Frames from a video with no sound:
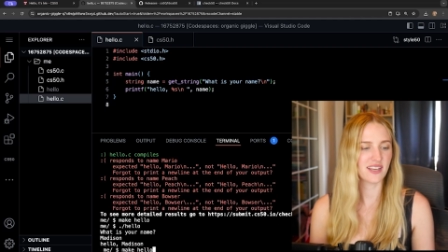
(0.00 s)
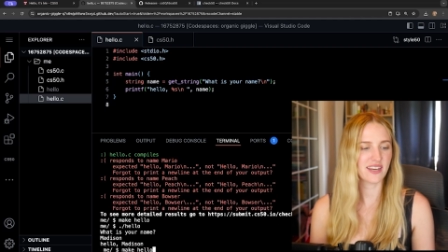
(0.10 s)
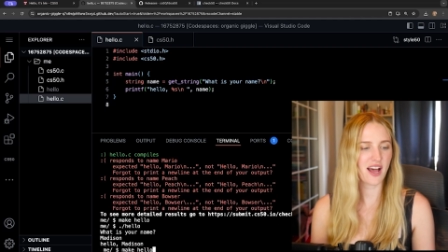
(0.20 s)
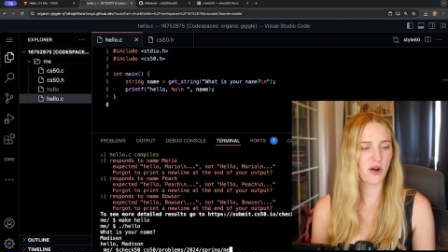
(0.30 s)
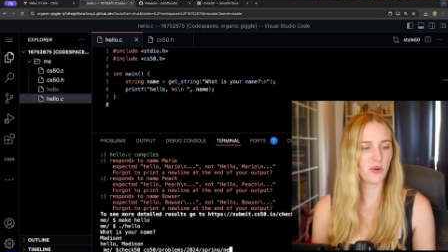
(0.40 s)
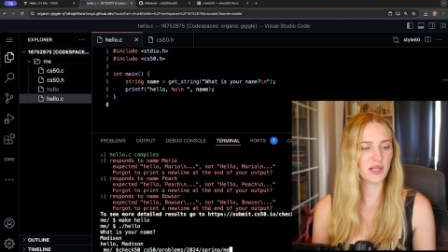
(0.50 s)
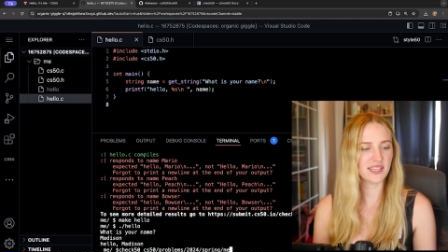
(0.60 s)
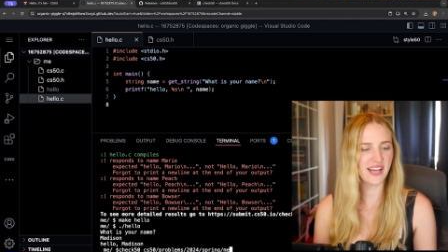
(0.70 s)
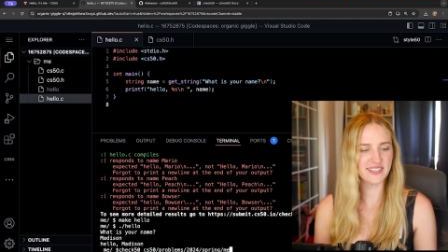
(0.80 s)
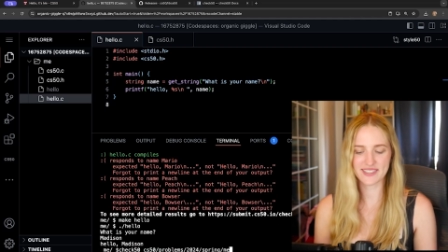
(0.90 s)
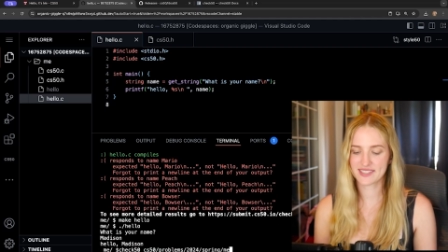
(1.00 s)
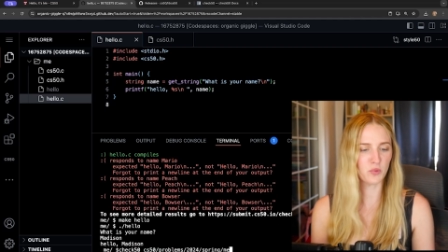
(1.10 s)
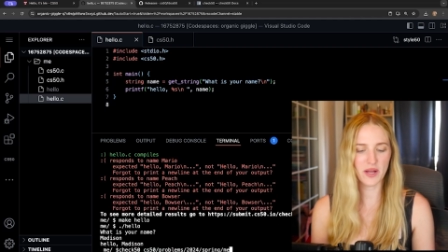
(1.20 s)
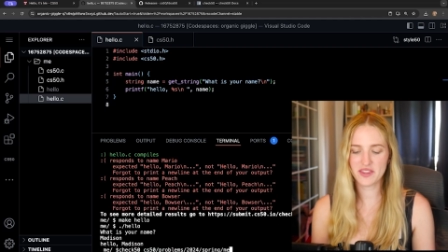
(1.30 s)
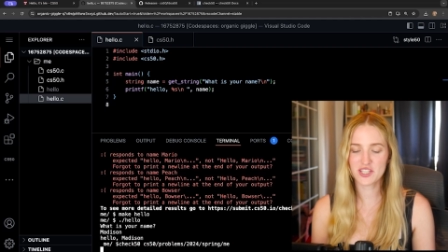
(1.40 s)
Now let's
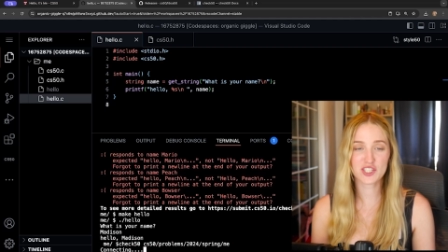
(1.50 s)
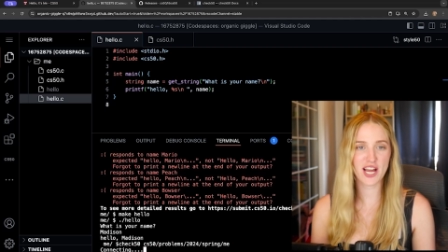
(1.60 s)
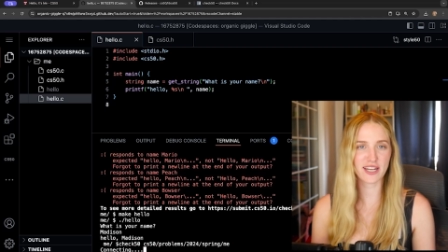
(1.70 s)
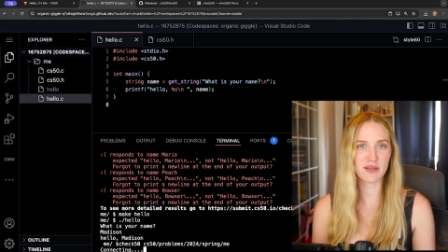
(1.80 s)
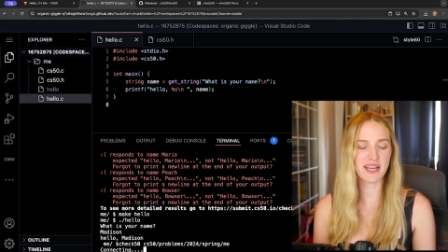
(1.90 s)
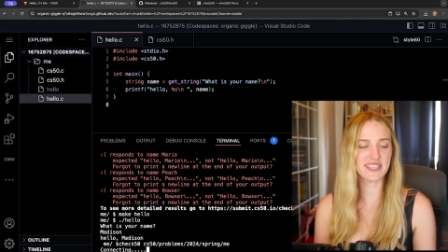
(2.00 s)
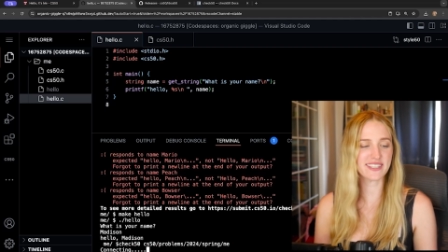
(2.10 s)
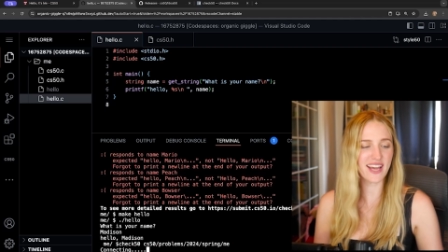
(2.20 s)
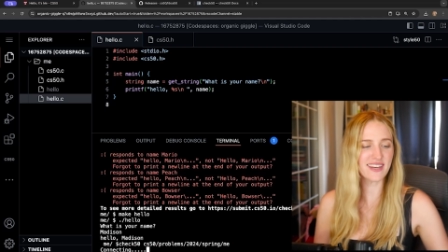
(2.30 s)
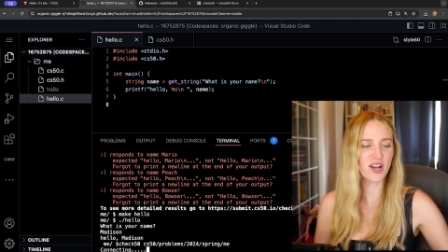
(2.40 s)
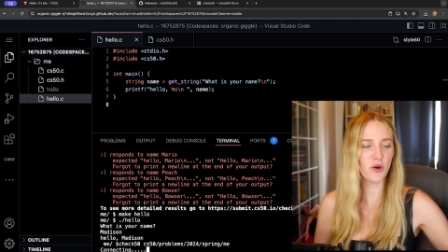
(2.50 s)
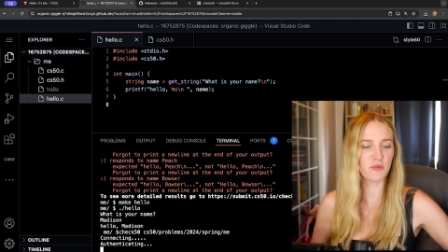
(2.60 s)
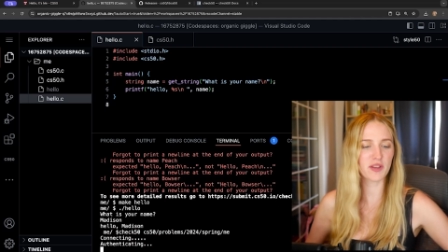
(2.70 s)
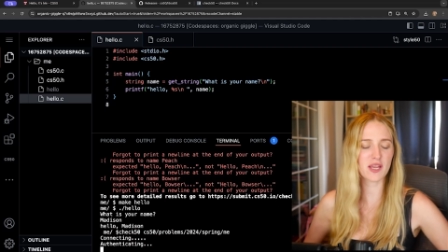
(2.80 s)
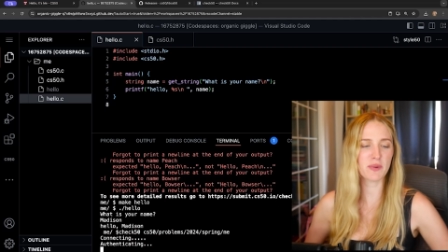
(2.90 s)
run this check command again.
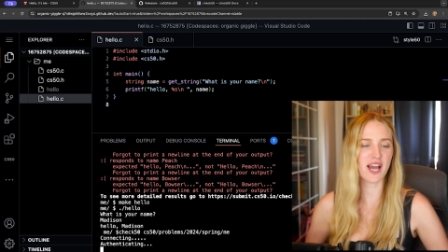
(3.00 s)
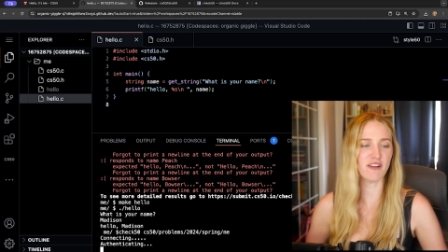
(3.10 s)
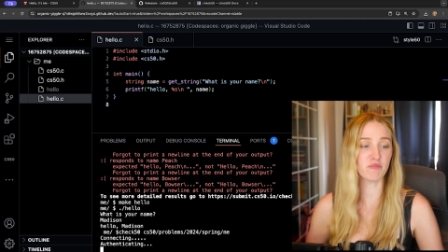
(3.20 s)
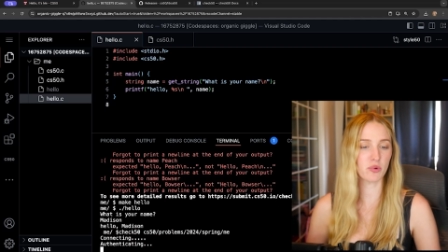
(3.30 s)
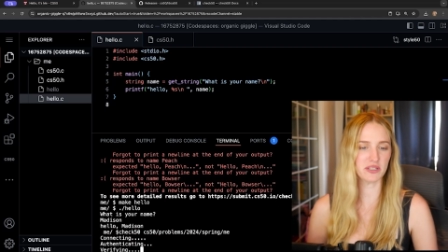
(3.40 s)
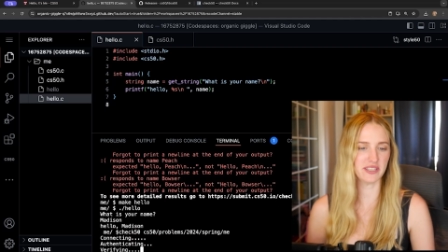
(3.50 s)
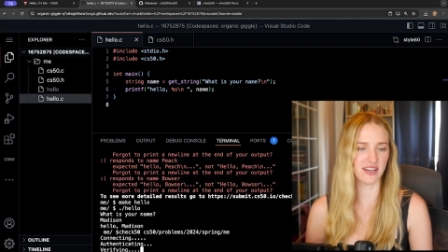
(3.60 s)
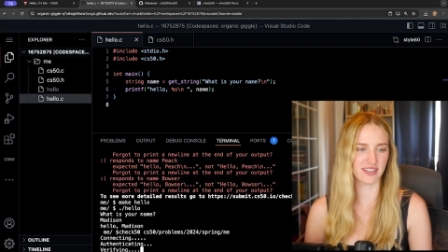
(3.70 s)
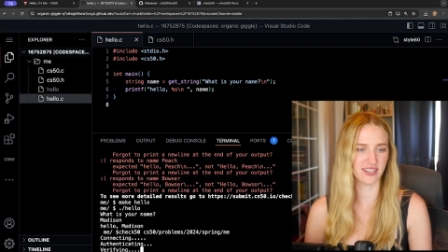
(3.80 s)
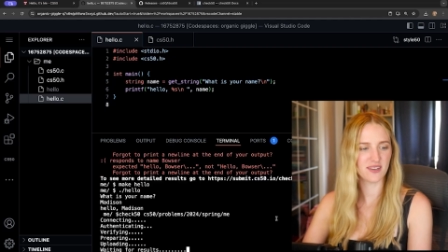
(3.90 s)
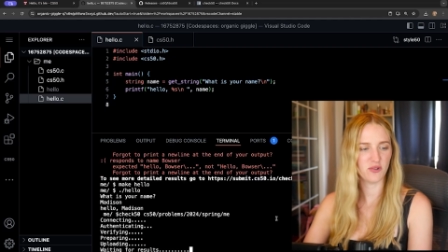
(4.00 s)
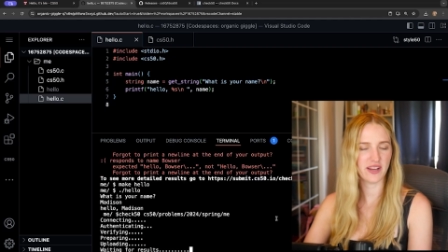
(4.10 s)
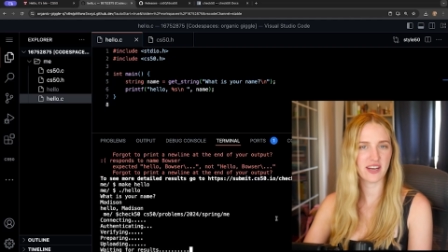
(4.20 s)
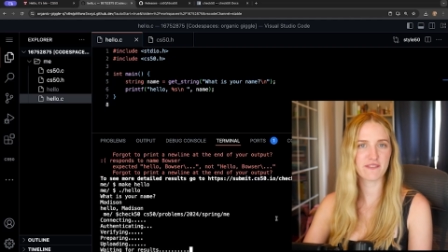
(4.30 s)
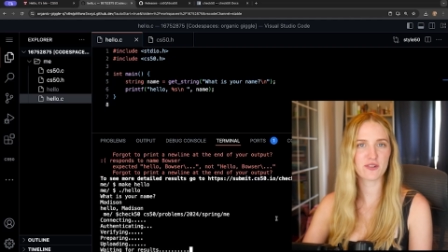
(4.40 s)
Hopefully we have more luck.
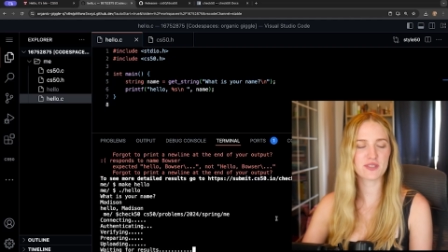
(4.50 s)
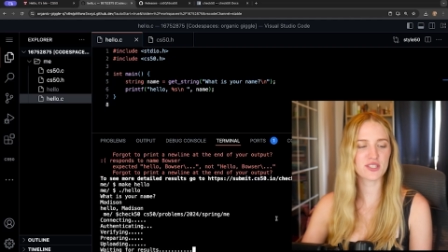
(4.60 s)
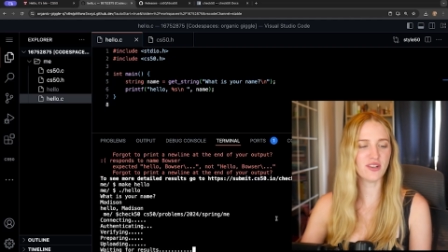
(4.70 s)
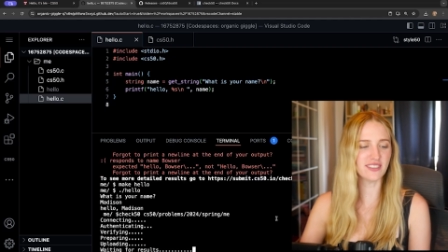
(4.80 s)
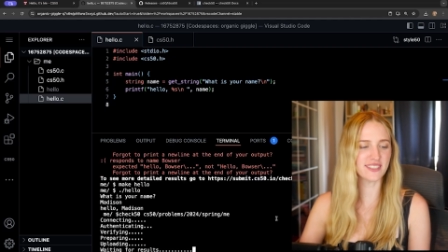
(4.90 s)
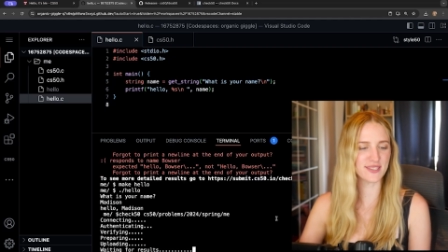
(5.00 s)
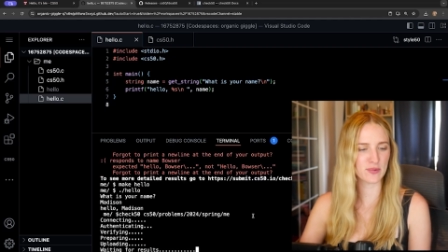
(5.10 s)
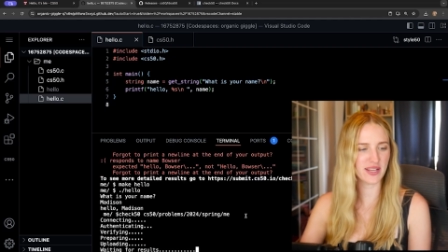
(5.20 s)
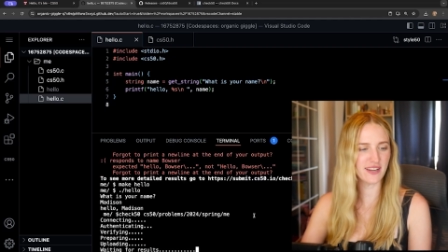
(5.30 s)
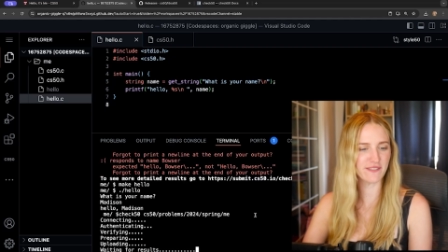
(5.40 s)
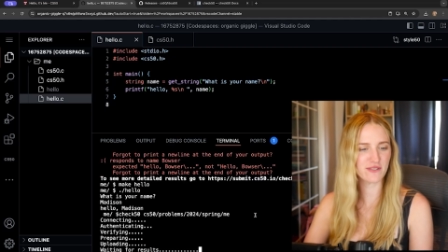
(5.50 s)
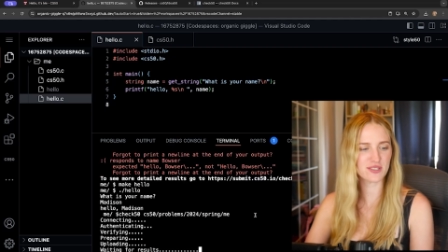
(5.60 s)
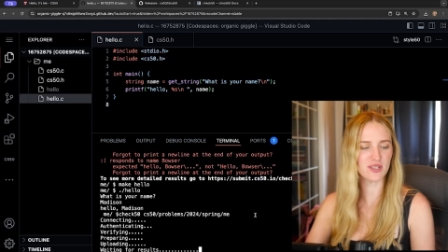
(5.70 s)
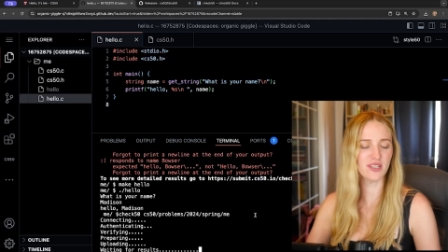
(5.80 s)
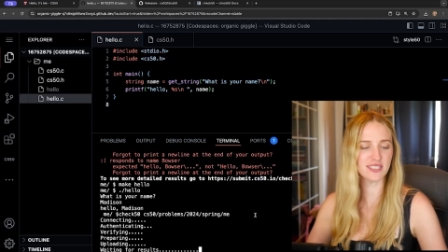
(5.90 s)
Waiting for results, waiting for
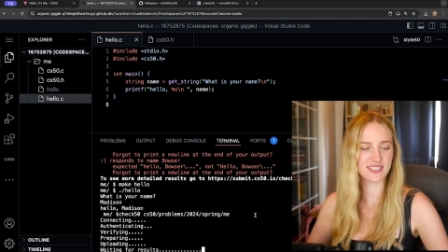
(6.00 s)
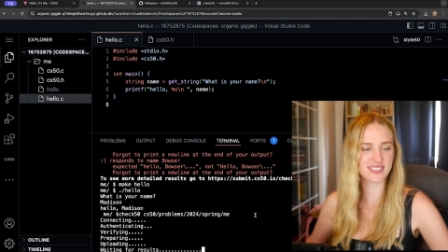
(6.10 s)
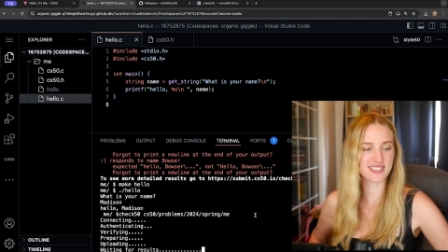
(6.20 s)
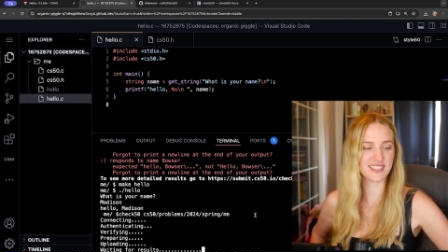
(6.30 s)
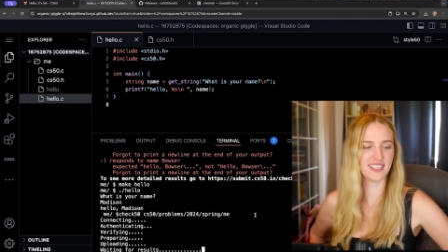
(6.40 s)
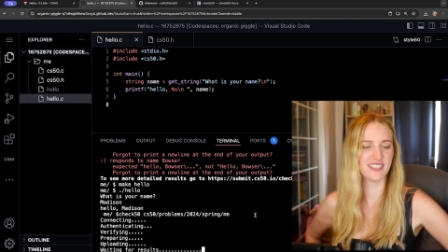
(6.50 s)
results.